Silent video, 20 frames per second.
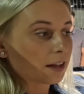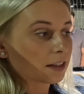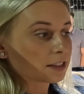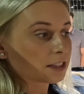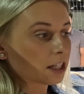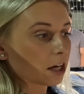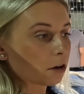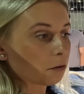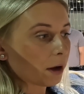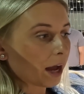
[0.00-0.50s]

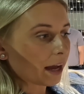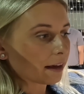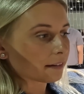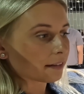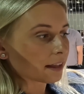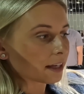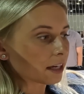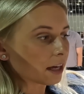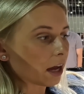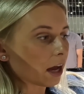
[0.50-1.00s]
So I
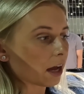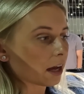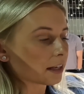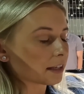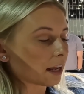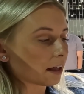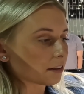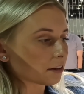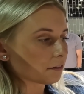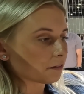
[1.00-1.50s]
think
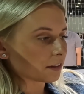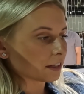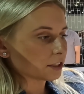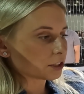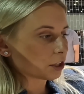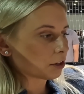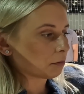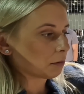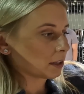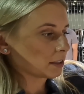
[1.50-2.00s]
another
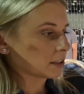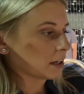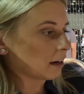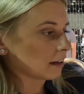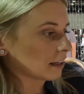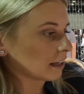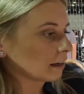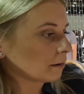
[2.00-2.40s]
feature we're talking